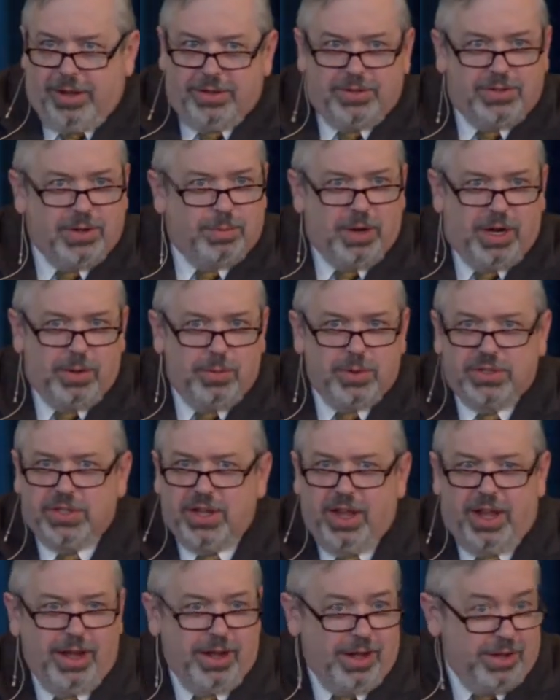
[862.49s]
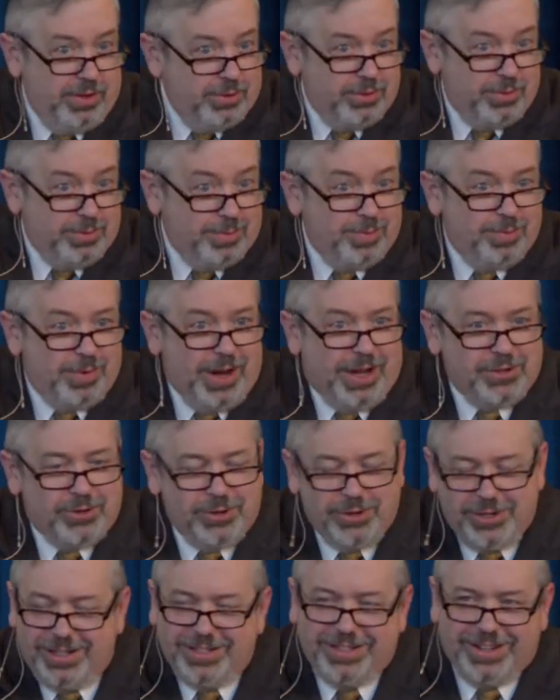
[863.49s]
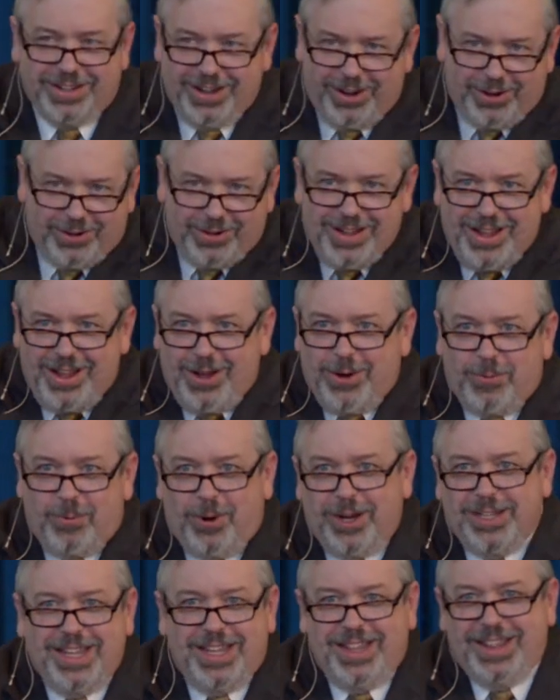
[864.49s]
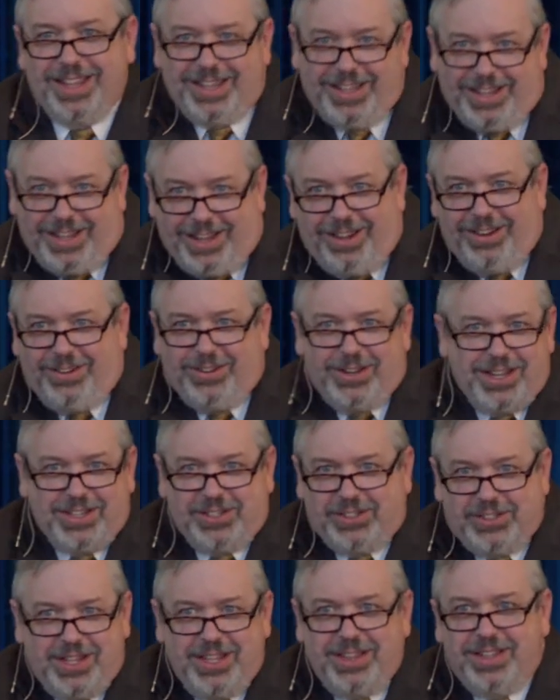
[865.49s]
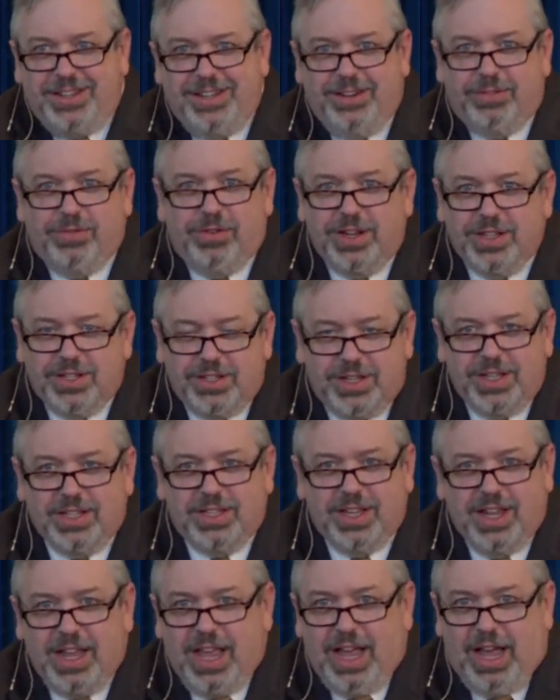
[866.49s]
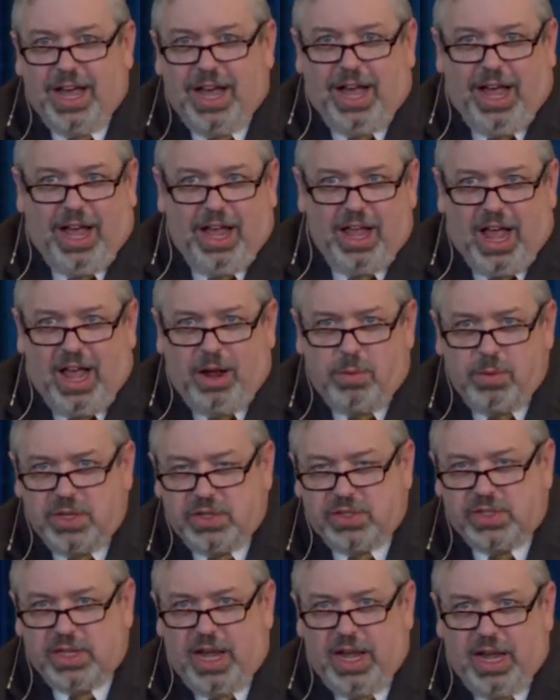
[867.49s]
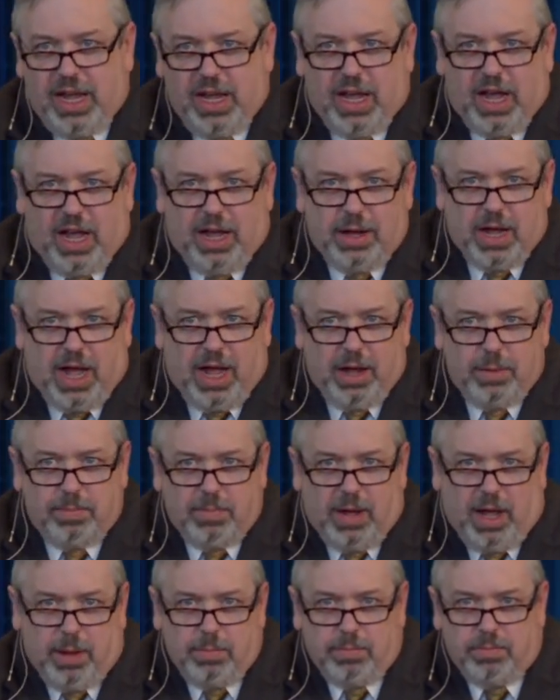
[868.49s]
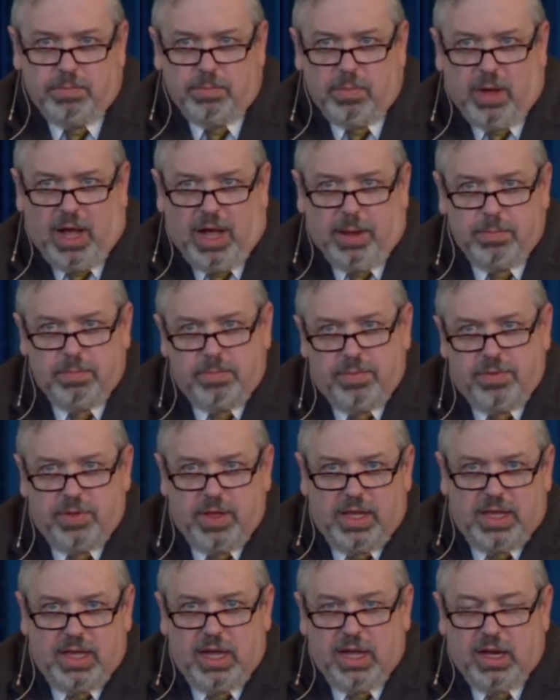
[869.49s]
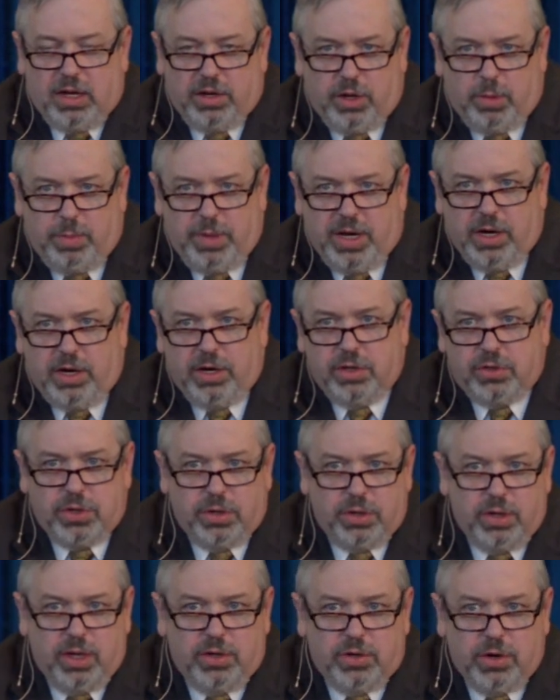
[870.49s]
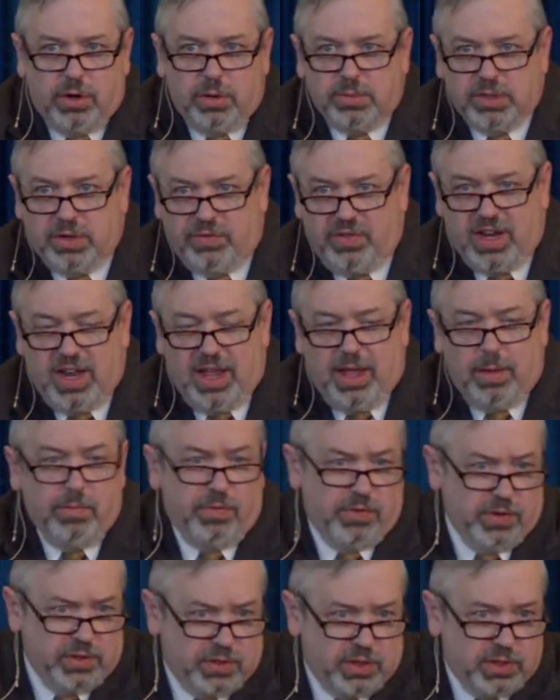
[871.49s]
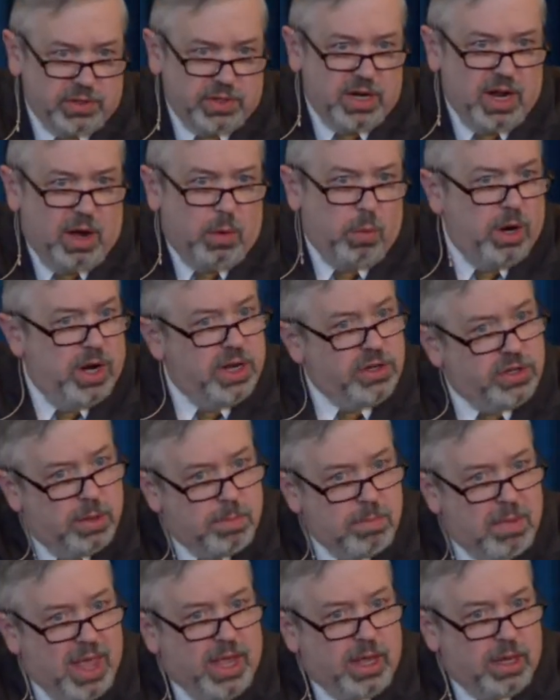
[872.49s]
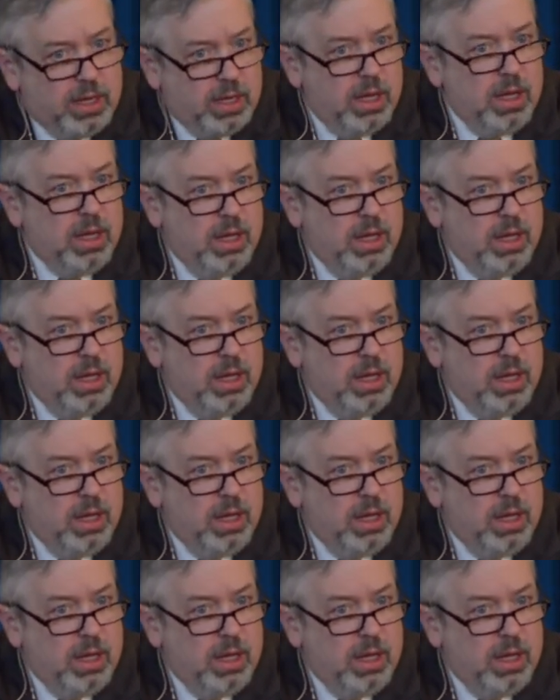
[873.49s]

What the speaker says: somebody was saying, Pastor Jensen, wanting let's see the differences. I would say I'm thinking a little bit in terms of an emphasis and not wanting to make